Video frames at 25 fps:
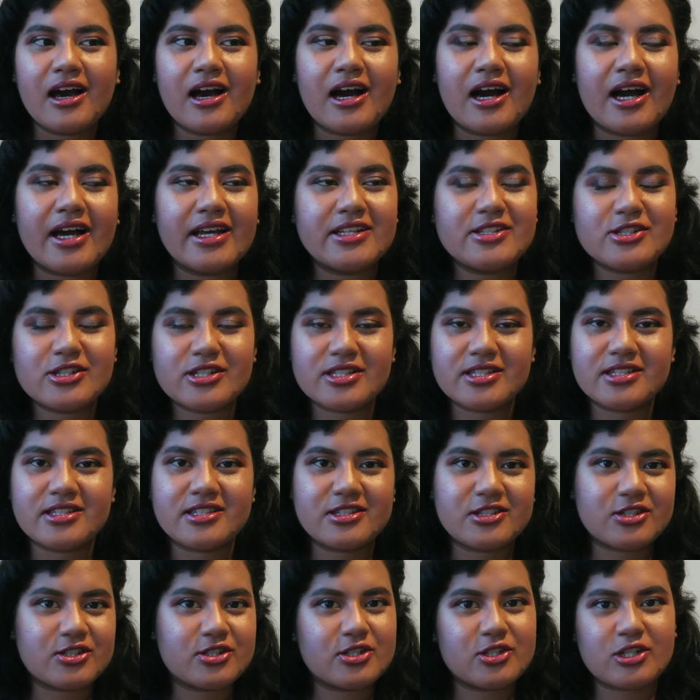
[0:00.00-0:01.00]
I
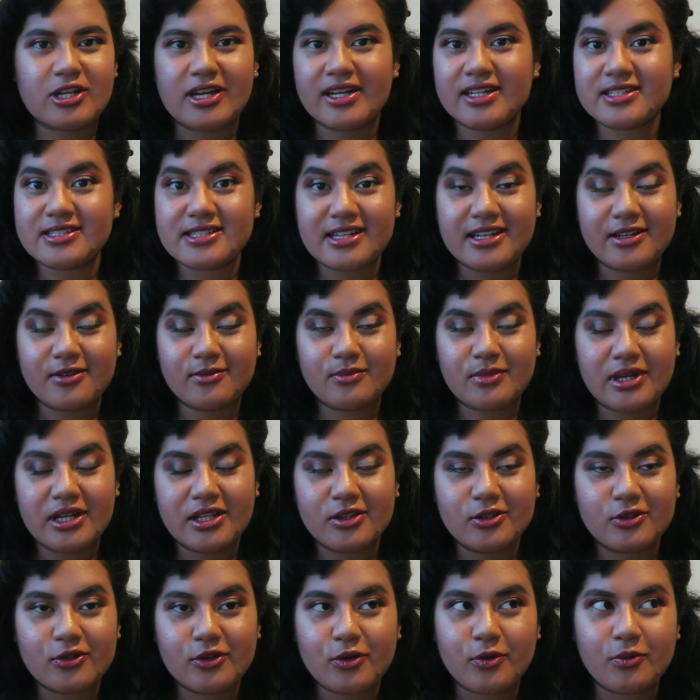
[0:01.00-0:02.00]
just checked out my
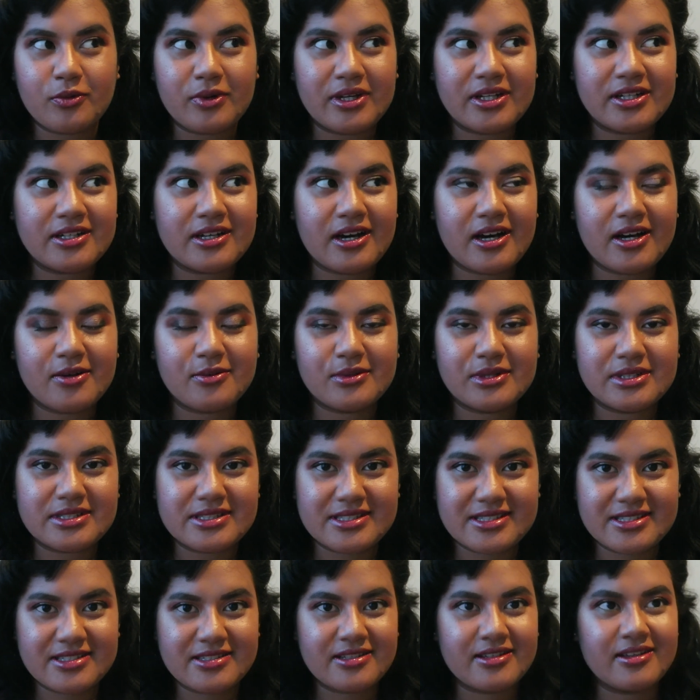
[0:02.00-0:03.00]
look when I
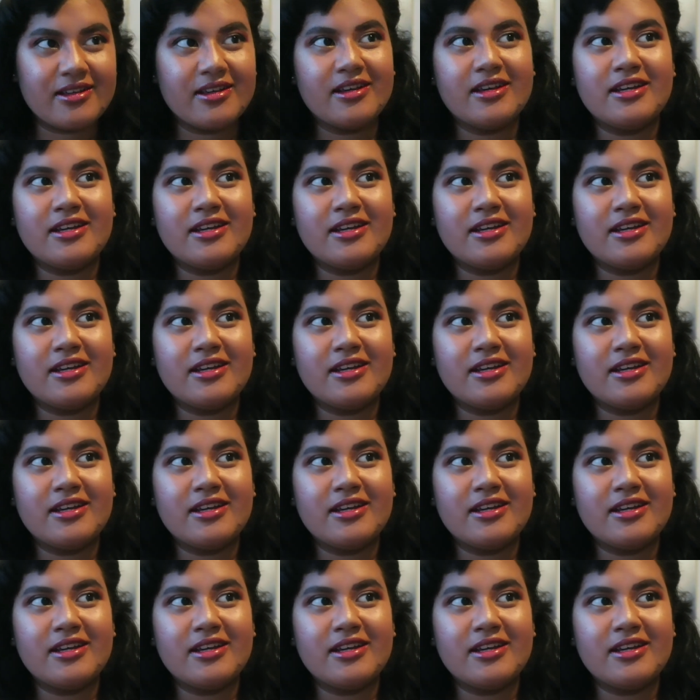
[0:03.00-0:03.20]
was